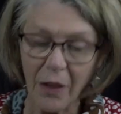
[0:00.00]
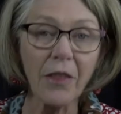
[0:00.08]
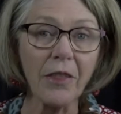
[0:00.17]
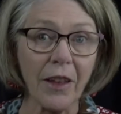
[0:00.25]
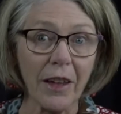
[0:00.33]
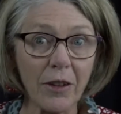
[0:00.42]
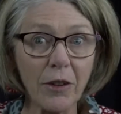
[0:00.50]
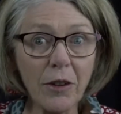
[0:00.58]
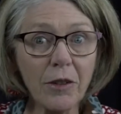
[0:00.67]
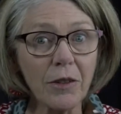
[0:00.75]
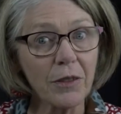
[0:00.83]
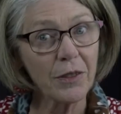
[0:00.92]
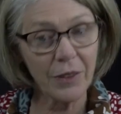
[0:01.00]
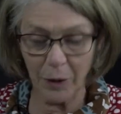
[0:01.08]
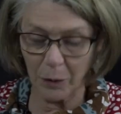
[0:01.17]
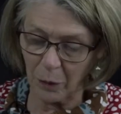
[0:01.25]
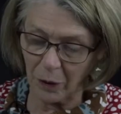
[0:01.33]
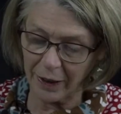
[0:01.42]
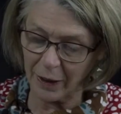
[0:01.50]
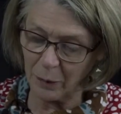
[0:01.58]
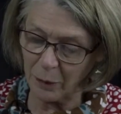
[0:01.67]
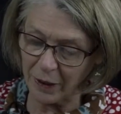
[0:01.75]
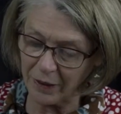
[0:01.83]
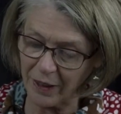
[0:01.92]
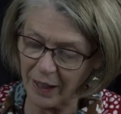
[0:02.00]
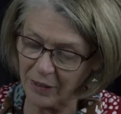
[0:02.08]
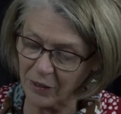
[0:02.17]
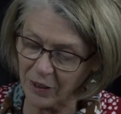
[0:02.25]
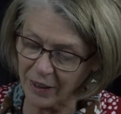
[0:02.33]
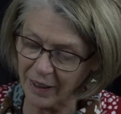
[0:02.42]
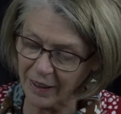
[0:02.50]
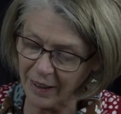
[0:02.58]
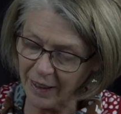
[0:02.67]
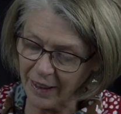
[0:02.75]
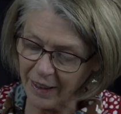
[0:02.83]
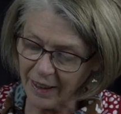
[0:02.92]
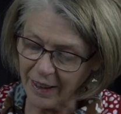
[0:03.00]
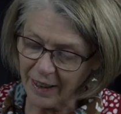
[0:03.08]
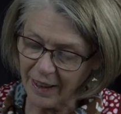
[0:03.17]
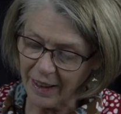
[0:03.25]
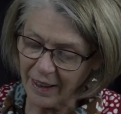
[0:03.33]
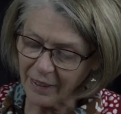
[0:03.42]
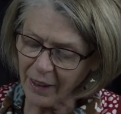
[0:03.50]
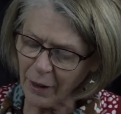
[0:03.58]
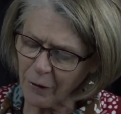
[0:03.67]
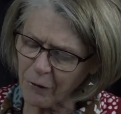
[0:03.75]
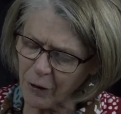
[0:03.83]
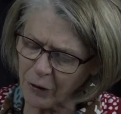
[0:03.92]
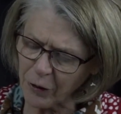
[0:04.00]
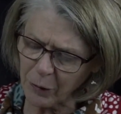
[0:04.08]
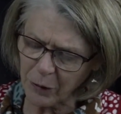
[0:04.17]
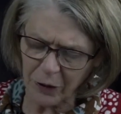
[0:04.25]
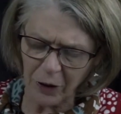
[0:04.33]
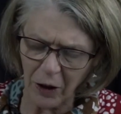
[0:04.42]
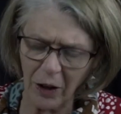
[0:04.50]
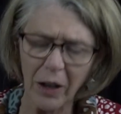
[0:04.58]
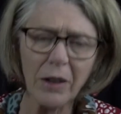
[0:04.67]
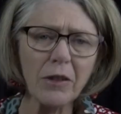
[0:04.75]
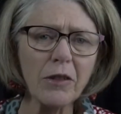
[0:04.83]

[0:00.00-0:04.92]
Thank you, said Molly and Peter and Chinky. They felt it was kind